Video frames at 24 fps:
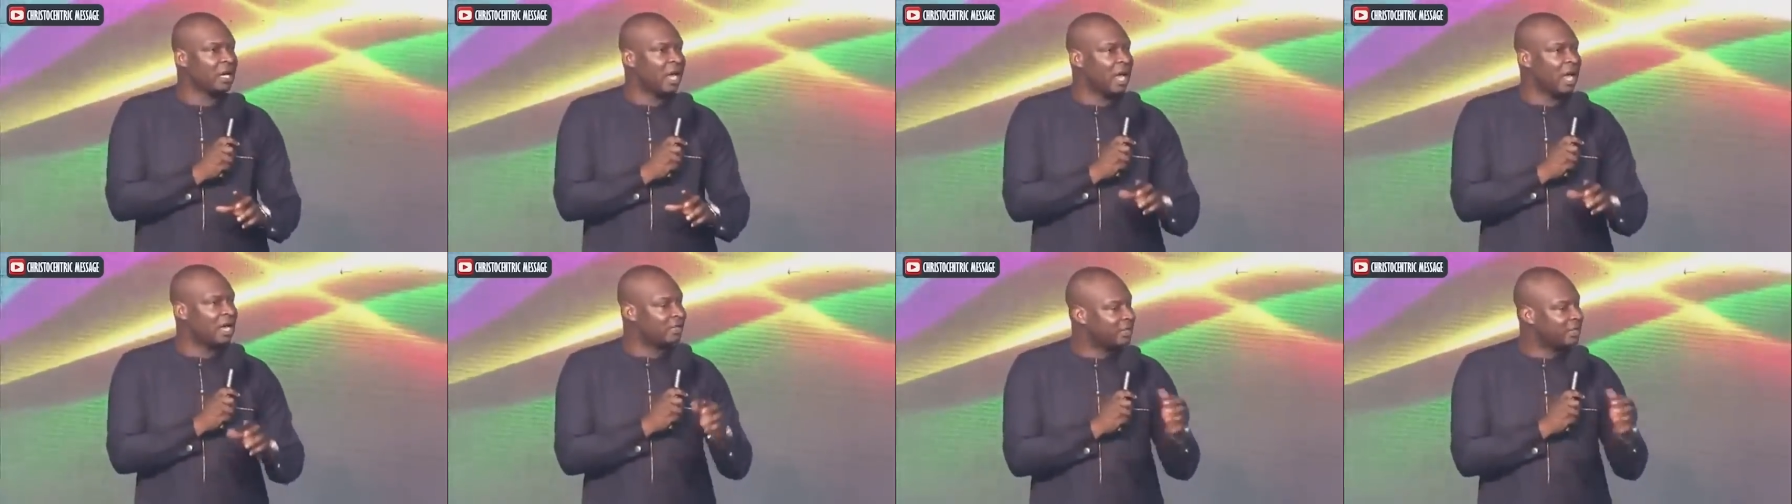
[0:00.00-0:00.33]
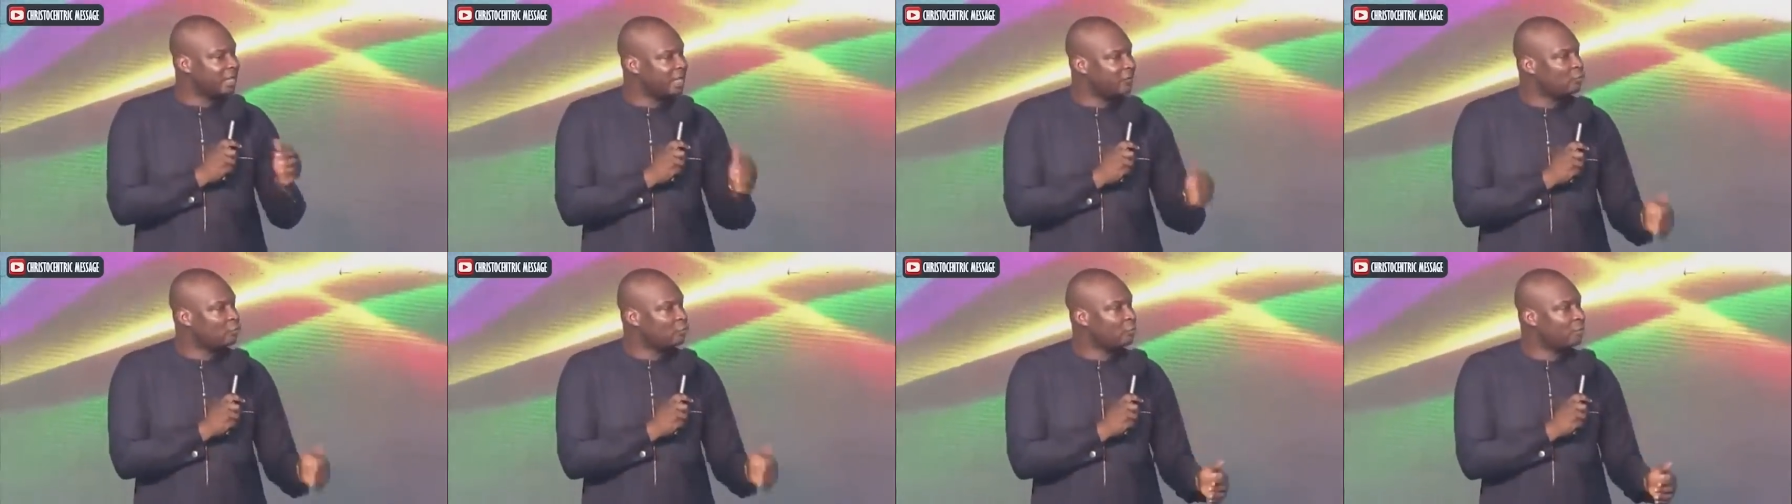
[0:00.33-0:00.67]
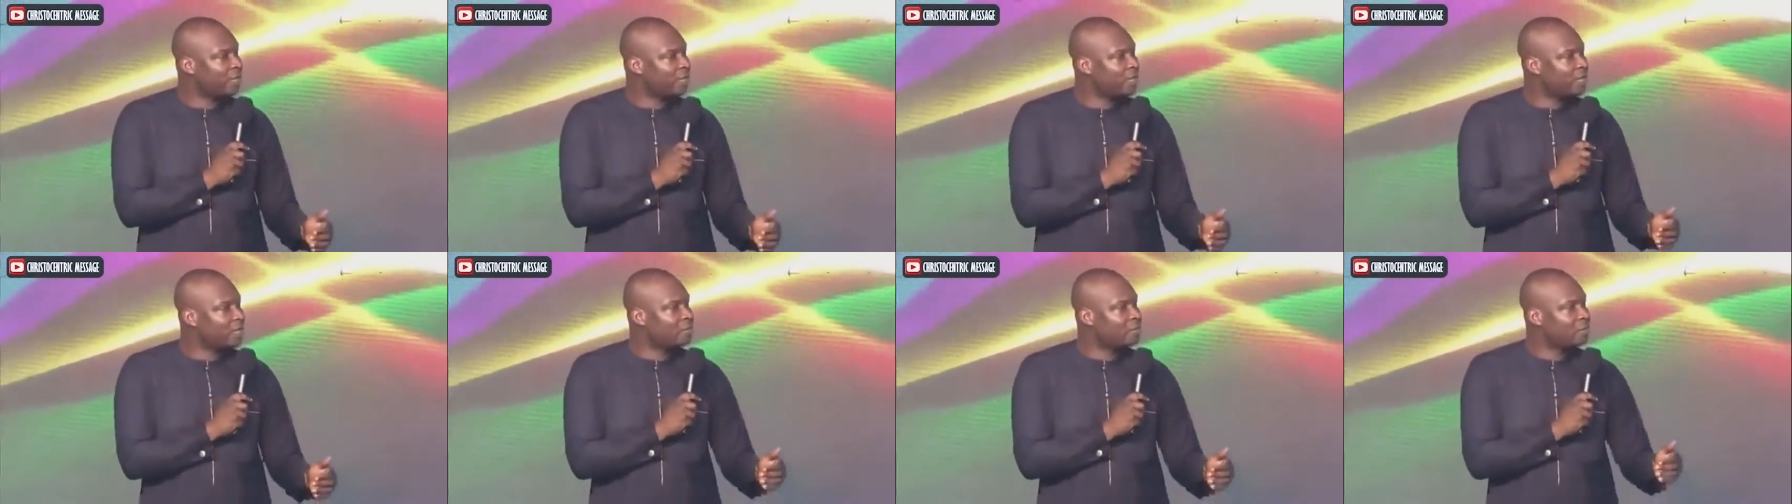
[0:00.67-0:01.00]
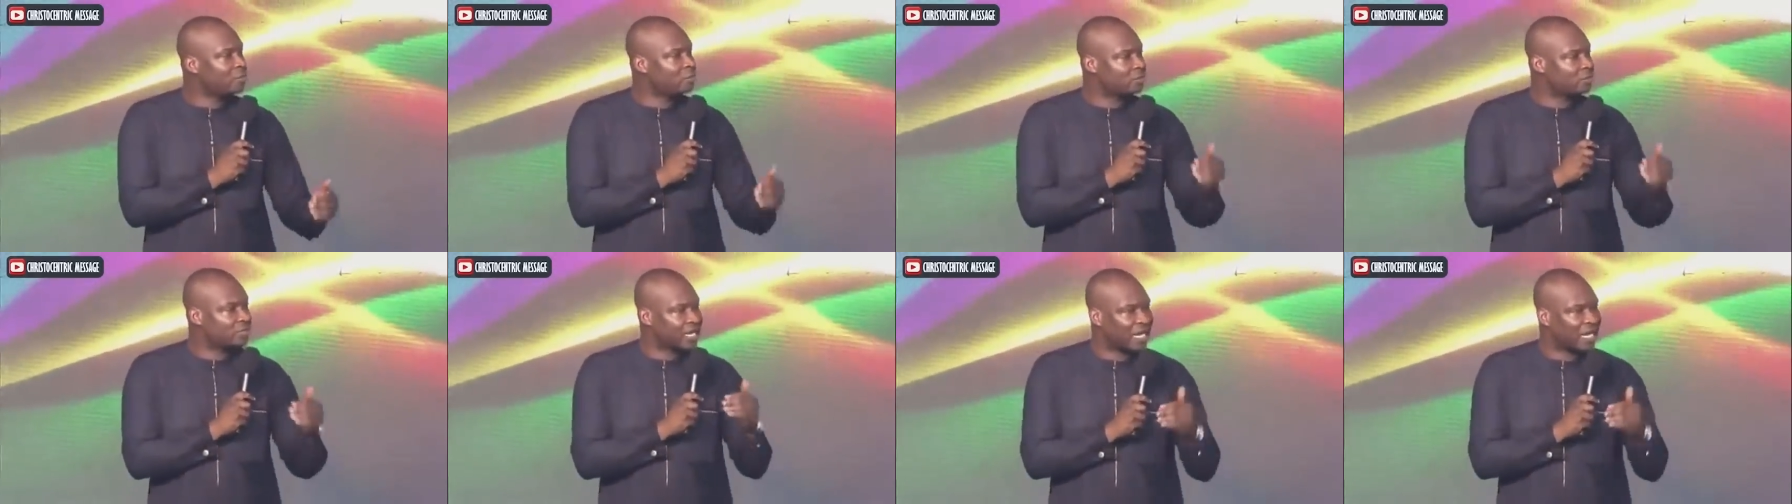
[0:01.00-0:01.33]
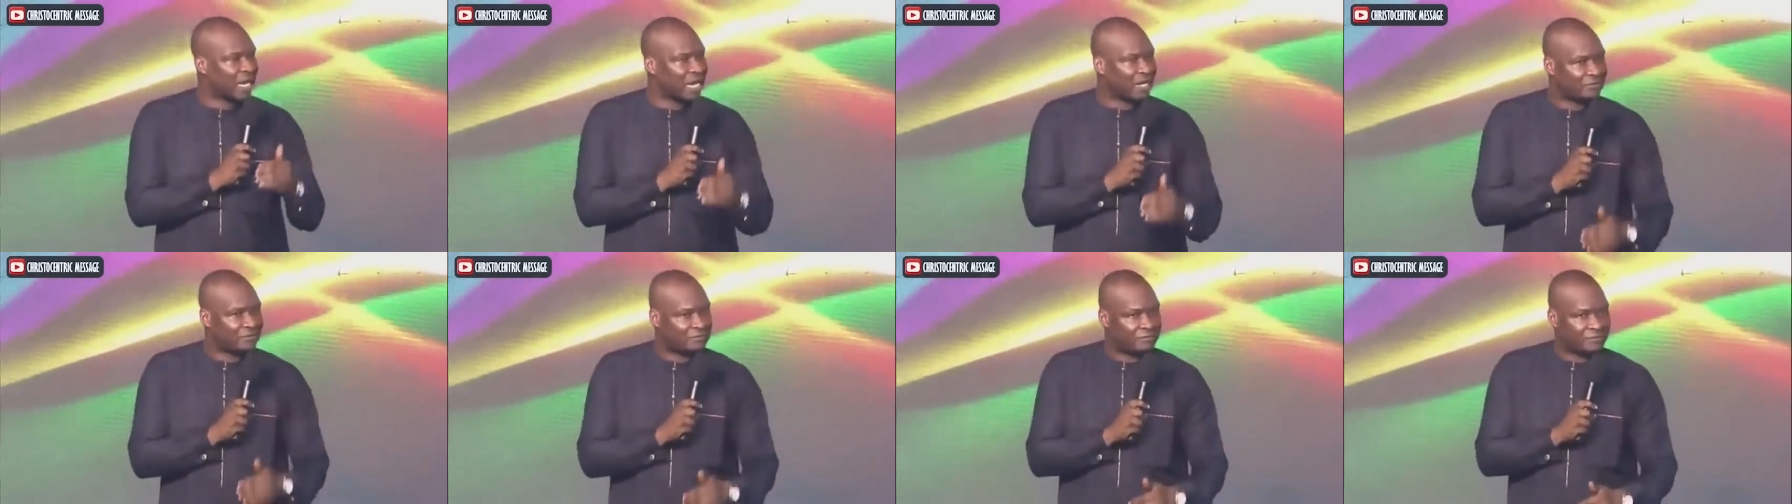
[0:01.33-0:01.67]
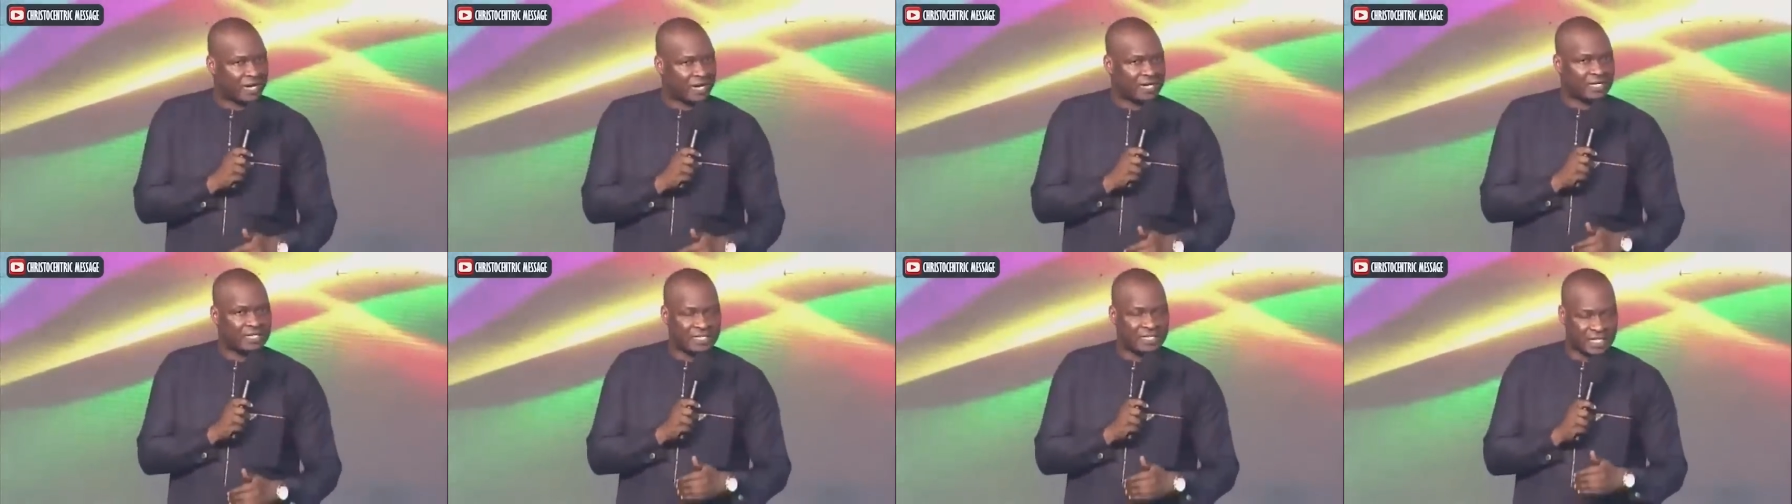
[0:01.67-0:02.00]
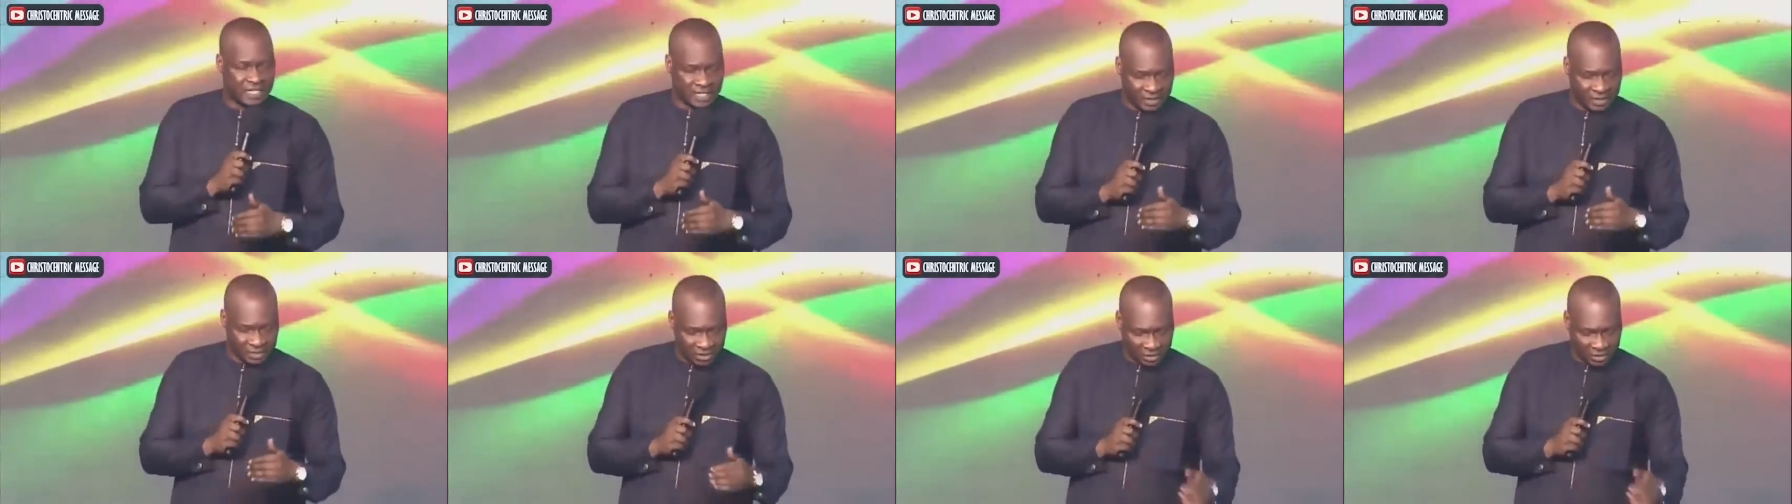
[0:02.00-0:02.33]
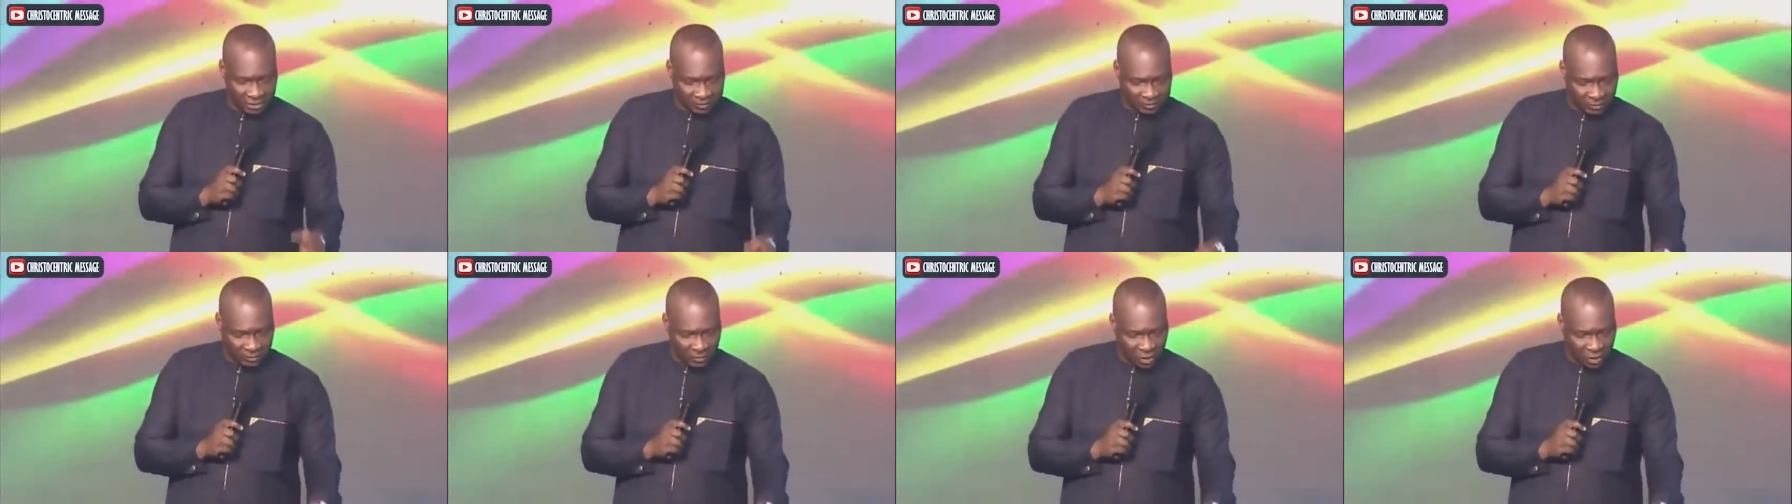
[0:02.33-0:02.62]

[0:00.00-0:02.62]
and then we'll be able to take advantage